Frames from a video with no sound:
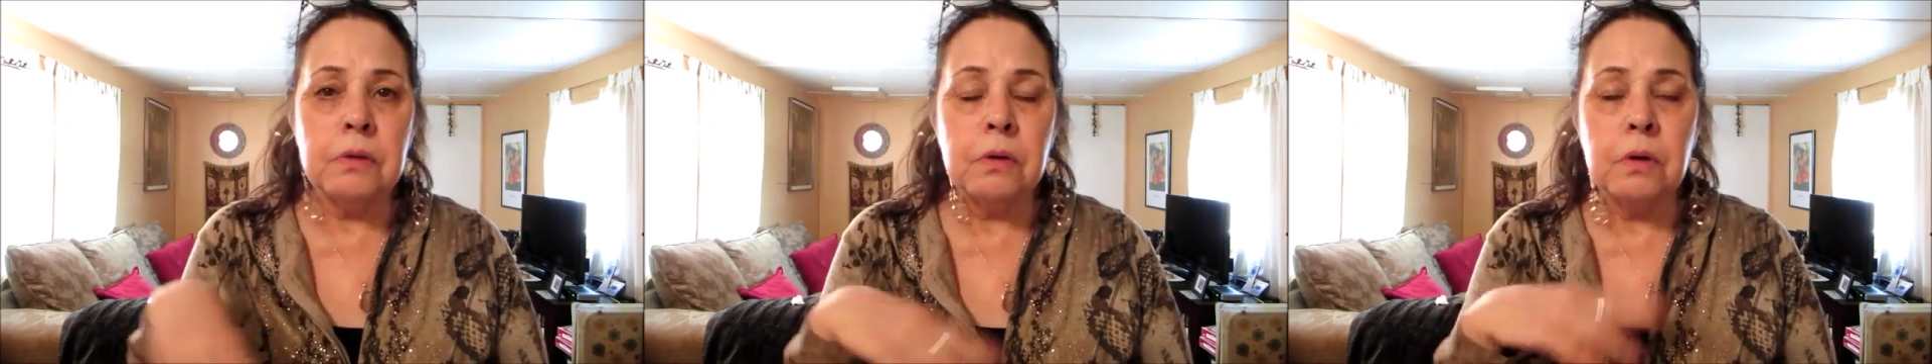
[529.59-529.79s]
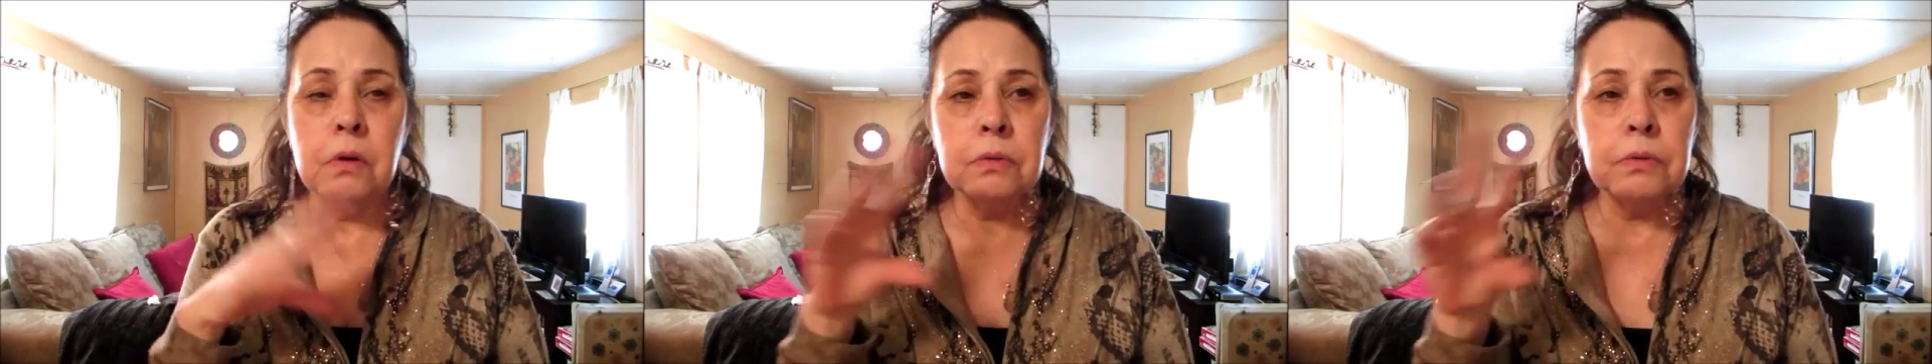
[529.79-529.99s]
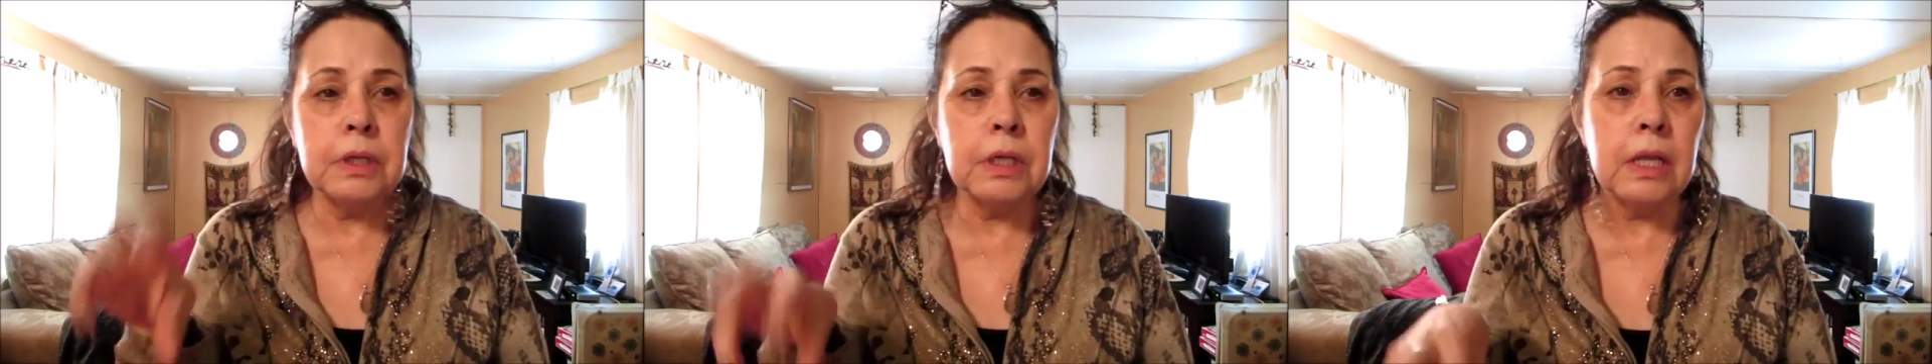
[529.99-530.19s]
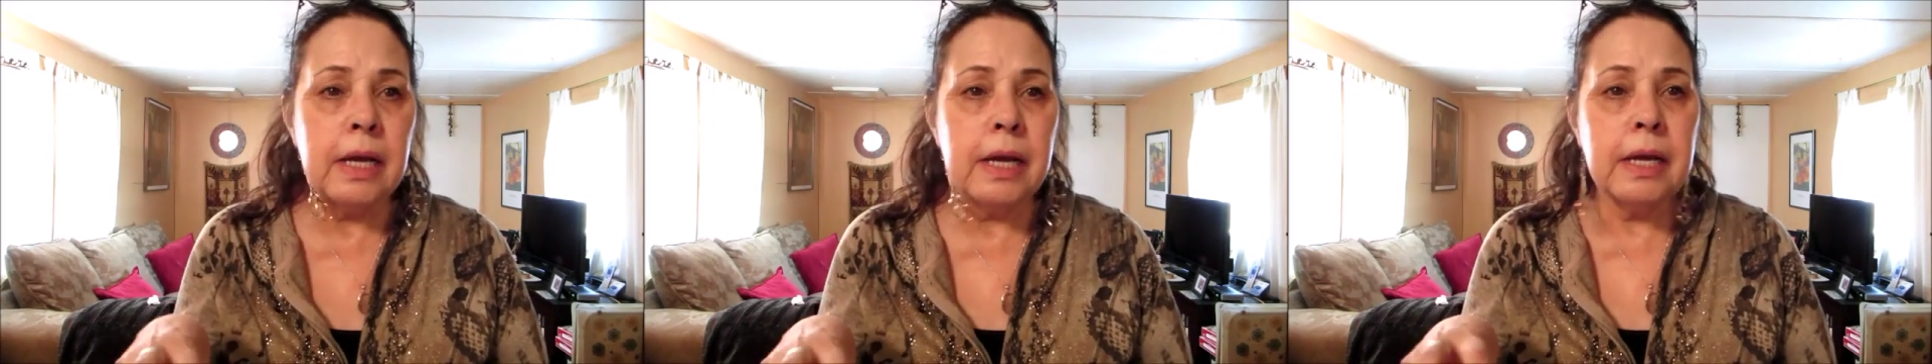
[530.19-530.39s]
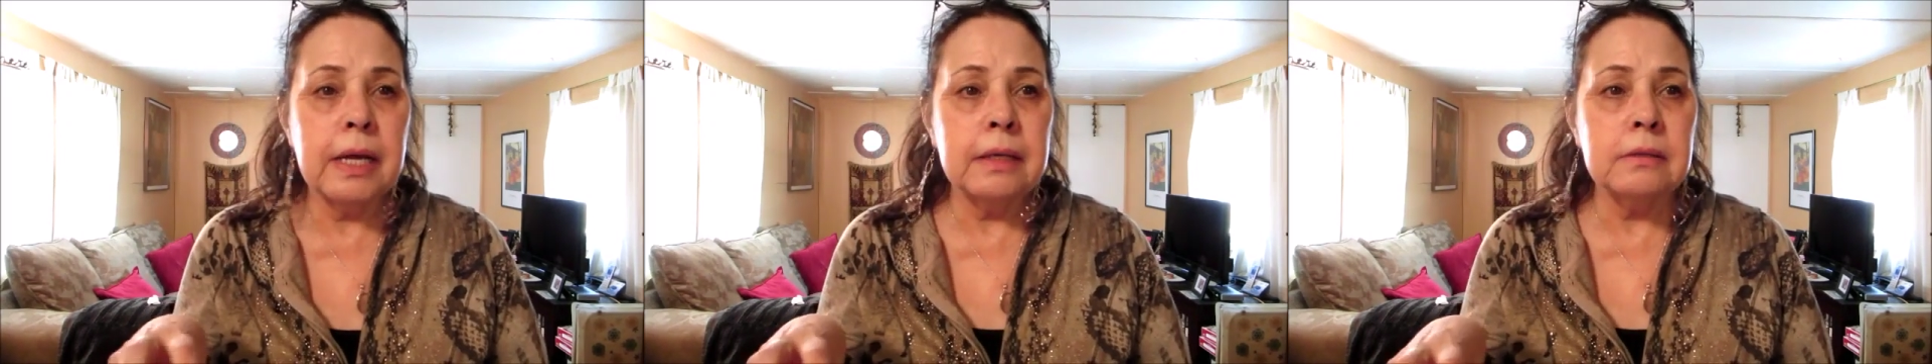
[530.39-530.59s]
their own
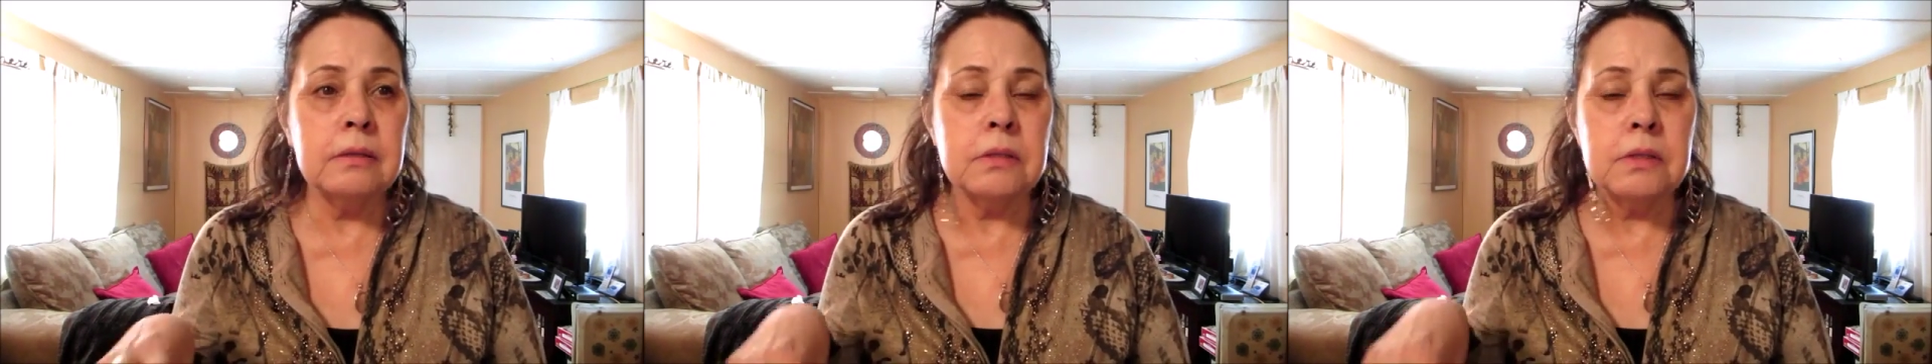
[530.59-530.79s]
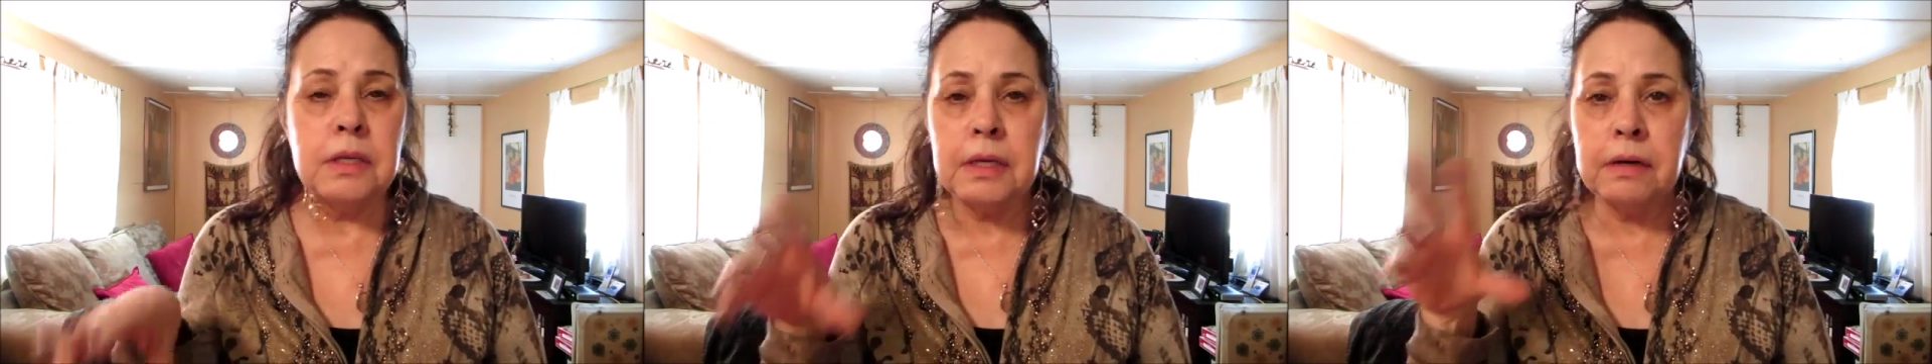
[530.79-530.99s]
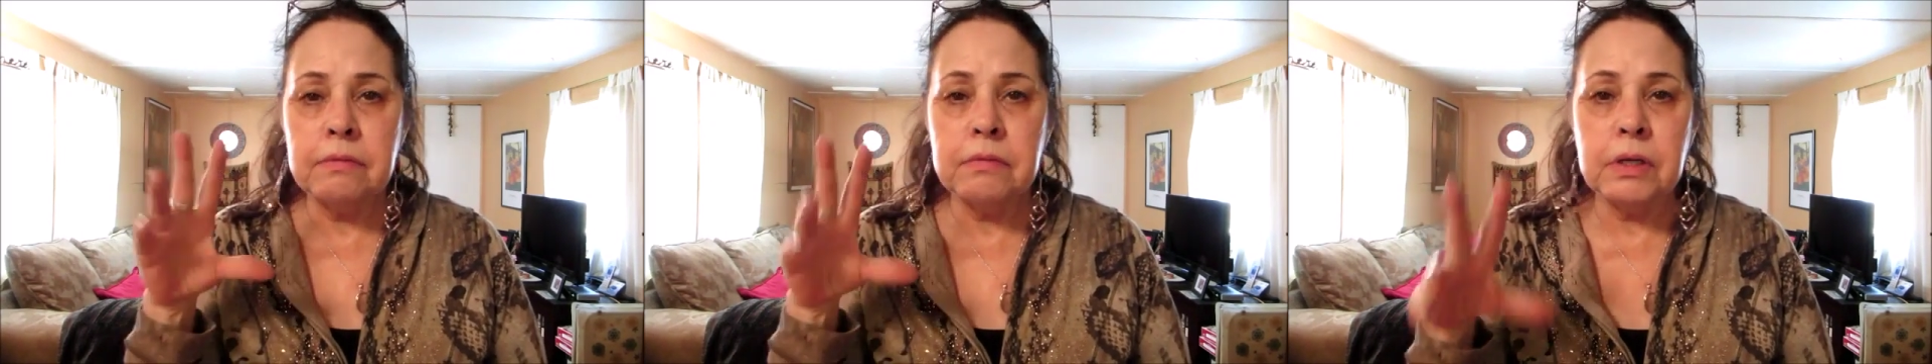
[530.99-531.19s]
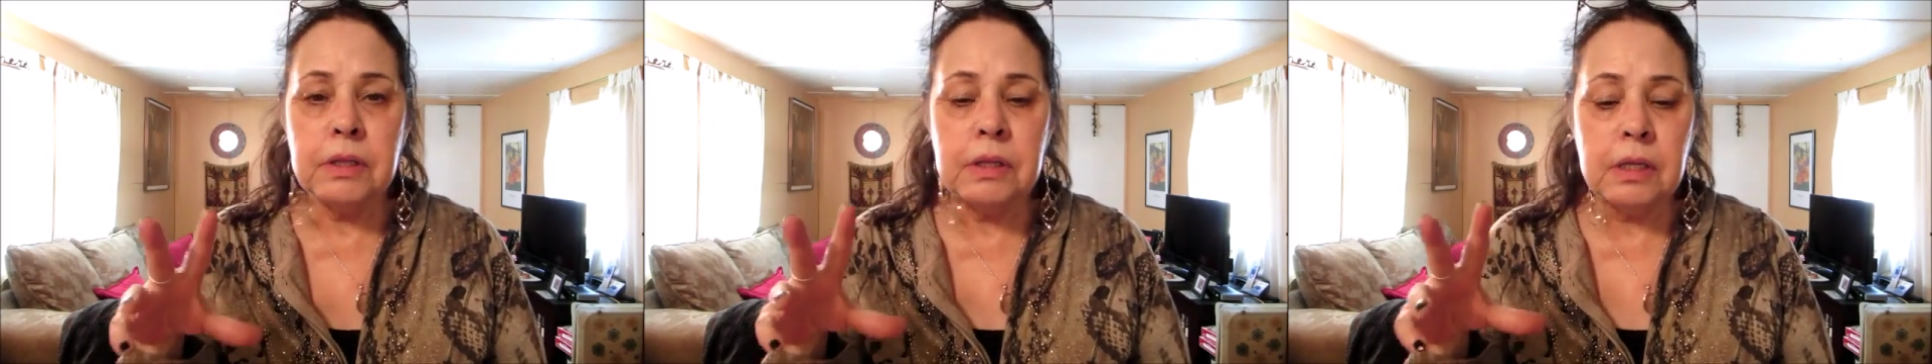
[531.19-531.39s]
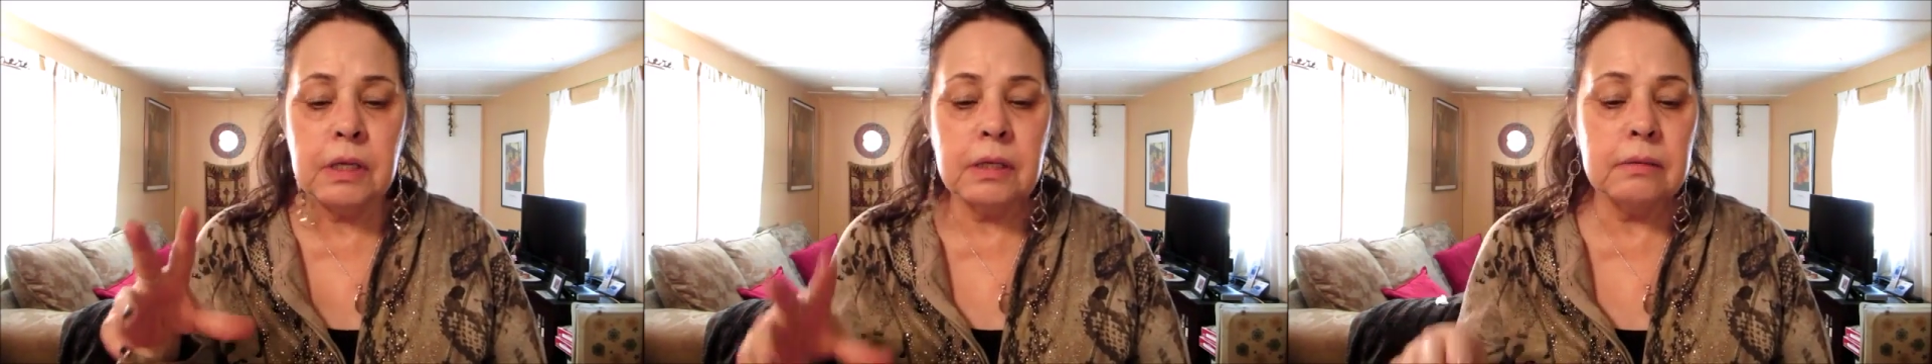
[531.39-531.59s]
clans and
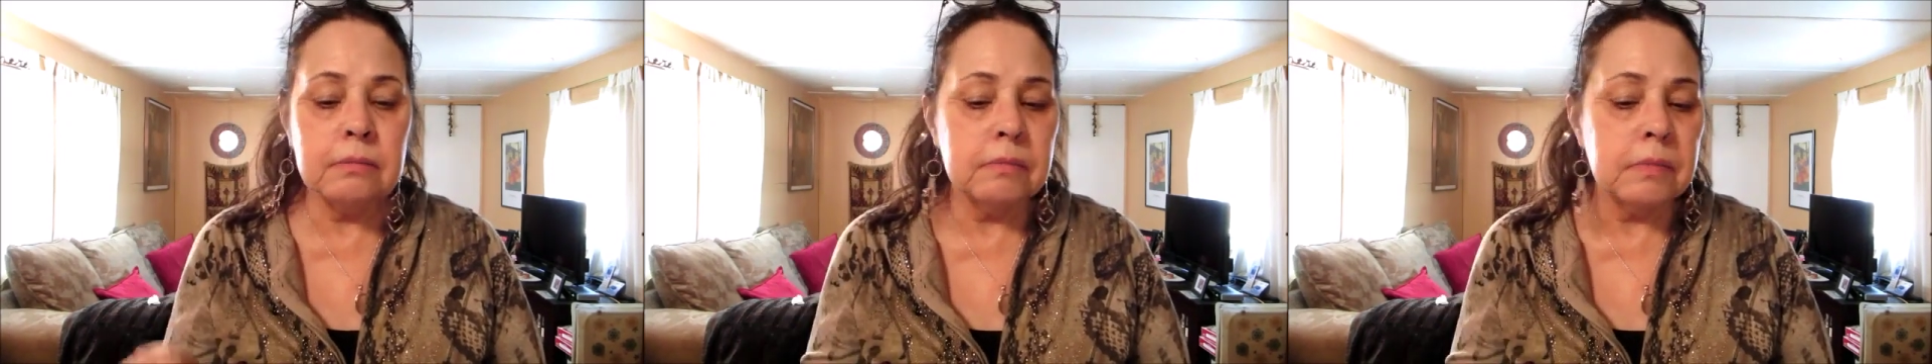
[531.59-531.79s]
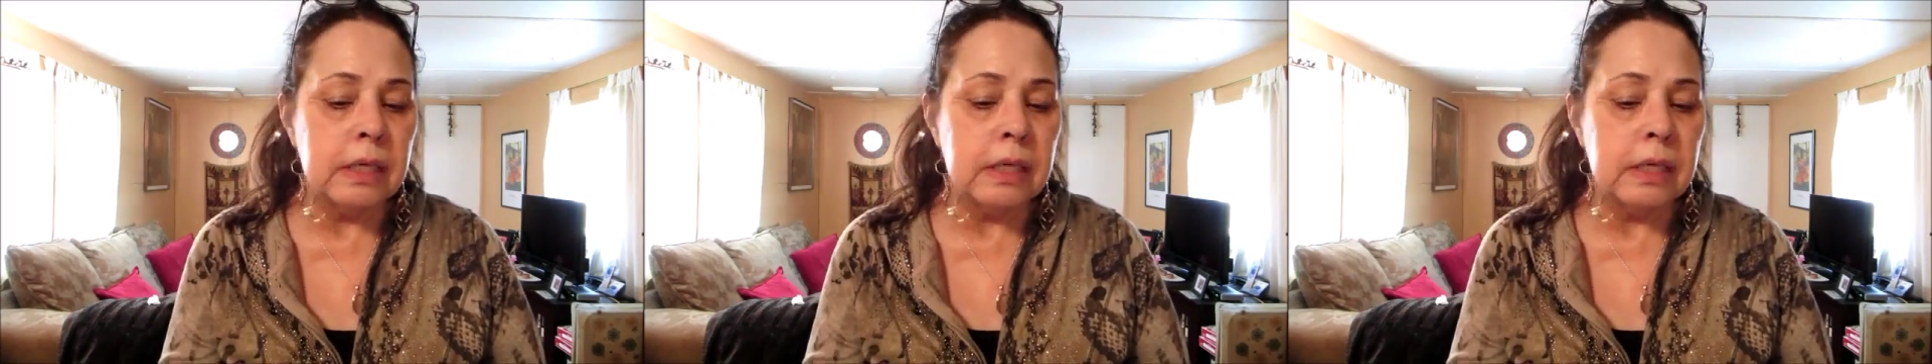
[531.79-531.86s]
everything.